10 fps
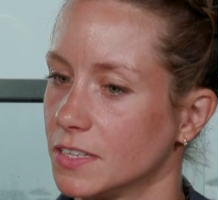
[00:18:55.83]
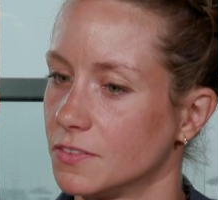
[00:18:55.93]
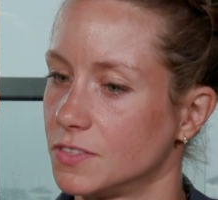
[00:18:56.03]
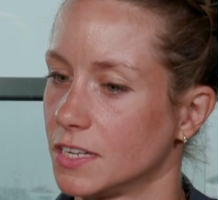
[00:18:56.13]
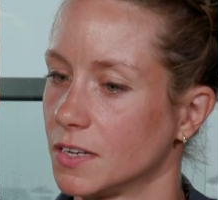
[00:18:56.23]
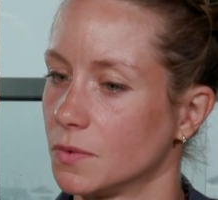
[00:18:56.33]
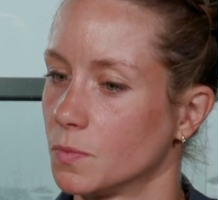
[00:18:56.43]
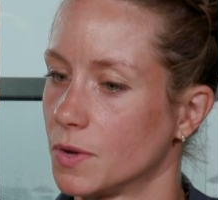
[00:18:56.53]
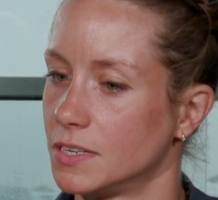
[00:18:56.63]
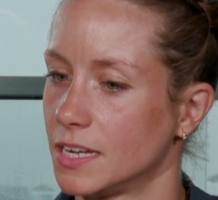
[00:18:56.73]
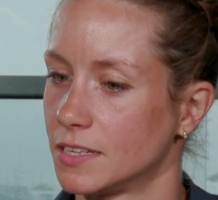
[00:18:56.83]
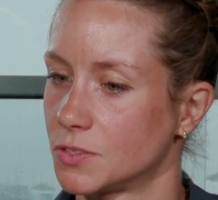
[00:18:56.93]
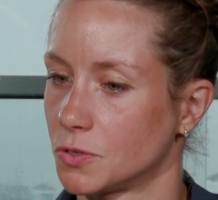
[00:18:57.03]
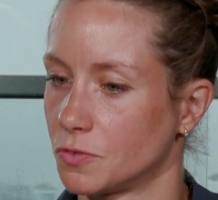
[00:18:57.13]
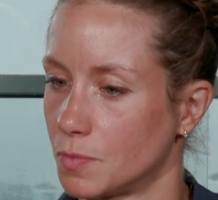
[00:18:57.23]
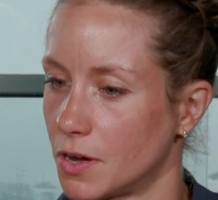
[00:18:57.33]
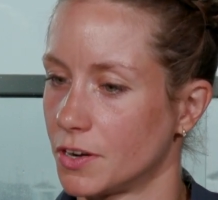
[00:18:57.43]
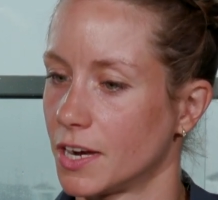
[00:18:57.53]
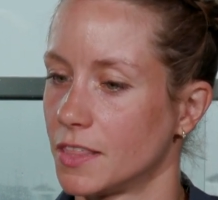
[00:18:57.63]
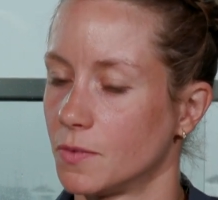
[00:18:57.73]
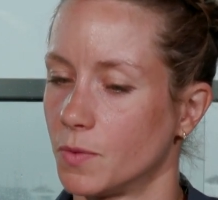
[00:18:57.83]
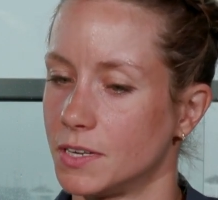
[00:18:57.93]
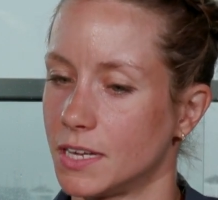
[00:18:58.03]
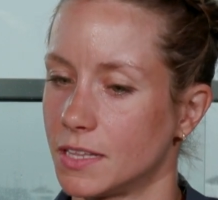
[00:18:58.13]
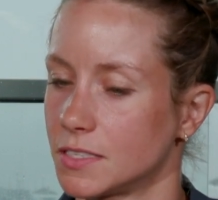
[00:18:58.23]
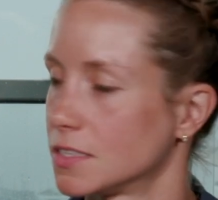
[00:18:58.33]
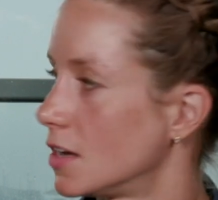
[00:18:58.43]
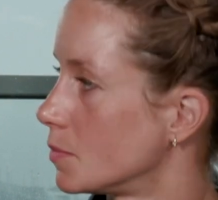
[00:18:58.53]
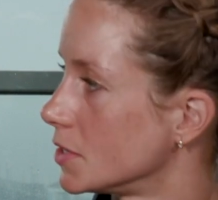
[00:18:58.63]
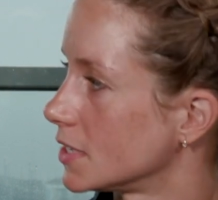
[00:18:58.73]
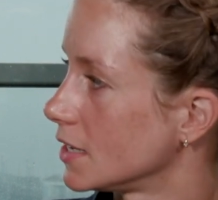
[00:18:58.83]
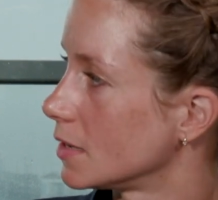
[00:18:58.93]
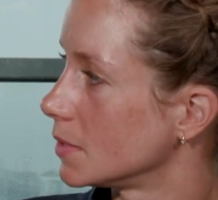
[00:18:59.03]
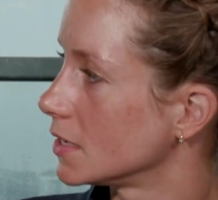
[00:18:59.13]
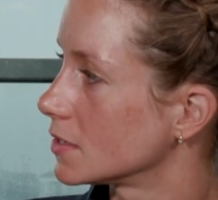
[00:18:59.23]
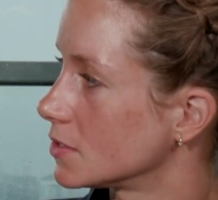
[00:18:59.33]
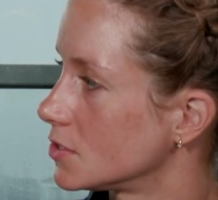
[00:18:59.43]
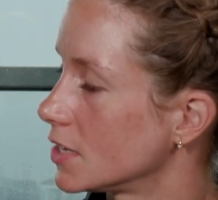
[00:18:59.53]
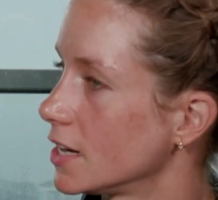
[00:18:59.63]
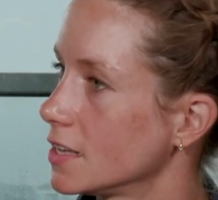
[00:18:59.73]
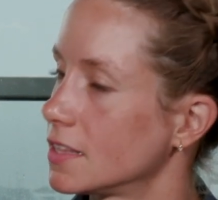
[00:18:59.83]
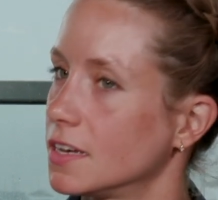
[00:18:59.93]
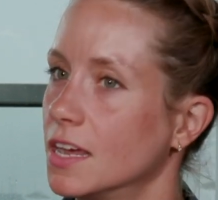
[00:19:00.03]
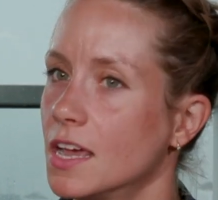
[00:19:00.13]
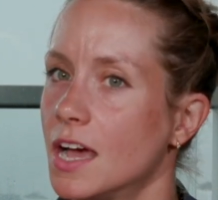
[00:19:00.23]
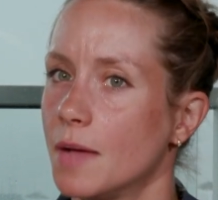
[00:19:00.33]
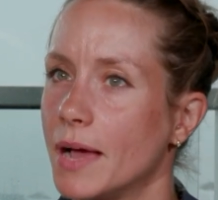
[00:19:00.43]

lifting, one day that's sort of moderate, and then one day that's a lot more dynamic strength. And I'm